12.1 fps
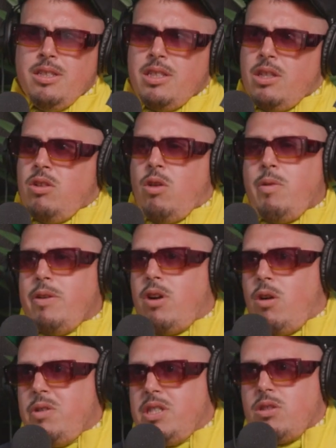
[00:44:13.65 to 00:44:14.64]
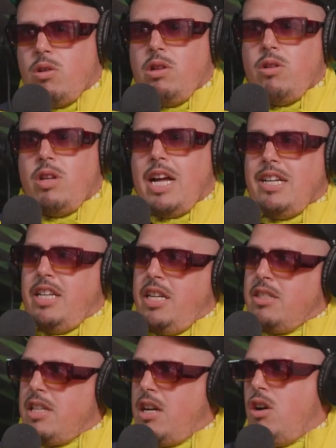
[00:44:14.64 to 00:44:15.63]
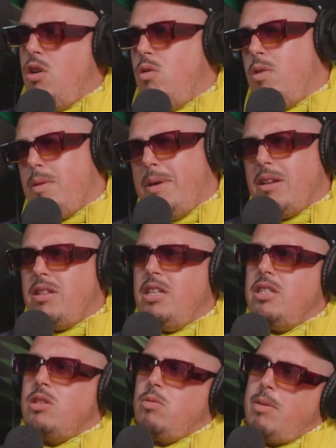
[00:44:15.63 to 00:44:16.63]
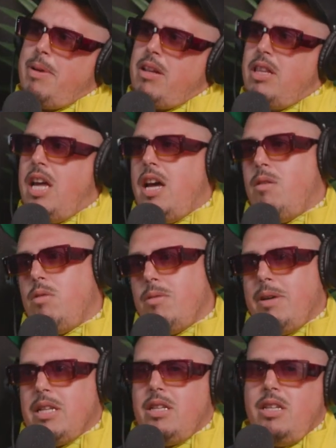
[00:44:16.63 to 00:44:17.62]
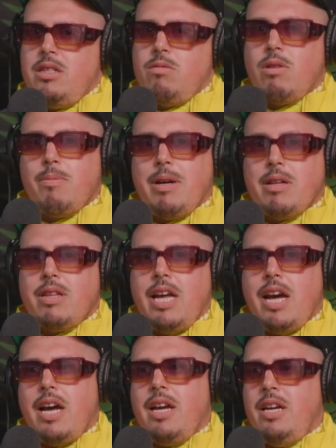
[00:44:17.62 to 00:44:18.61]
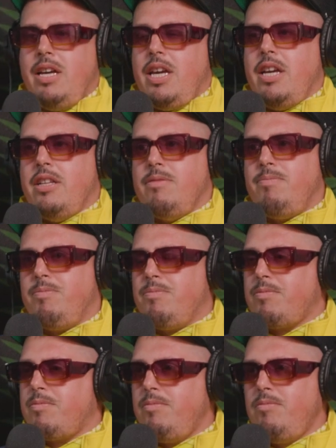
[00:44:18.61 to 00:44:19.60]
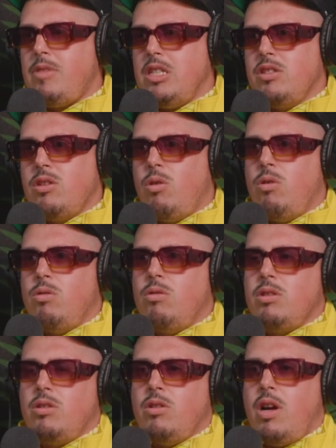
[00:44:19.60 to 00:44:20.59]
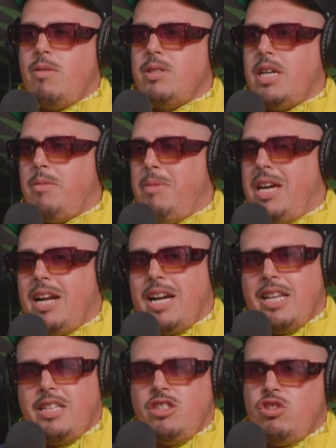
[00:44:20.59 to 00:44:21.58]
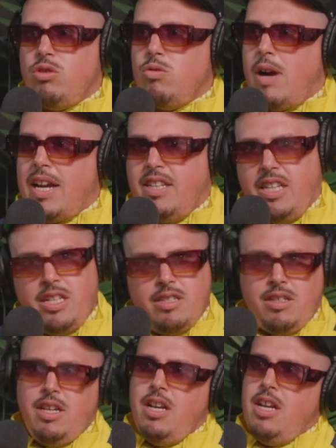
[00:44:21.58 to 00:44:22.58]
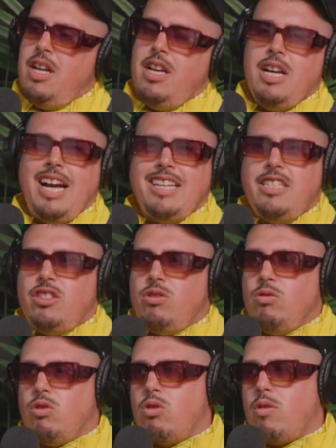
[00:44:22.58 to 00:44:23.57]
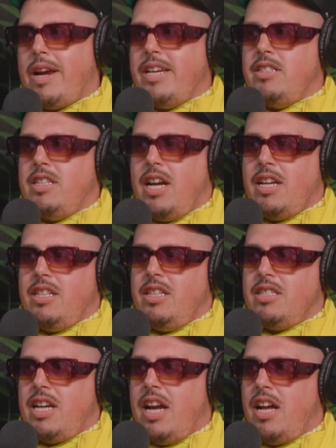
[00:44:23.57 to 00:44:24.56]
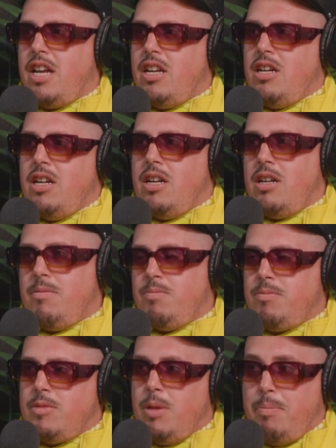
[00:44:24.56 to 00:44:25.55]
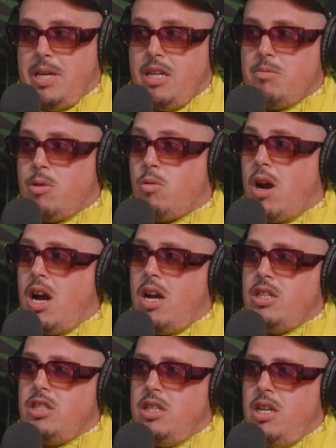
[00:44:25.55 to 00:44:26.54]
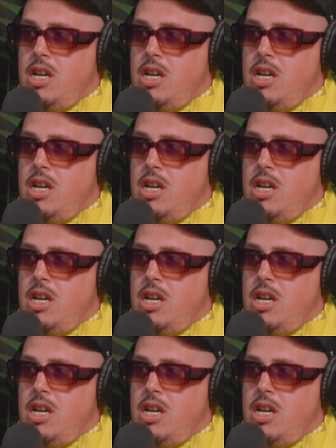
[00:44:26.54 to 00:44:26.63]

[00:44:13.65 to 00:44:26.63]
we would always throw little ideas like, oh, what about this? What about that? What about this? What about that? And so, I was like, man, I got these 2 ideas. I had these 2 crazy ideas. I had the Pink Mirage,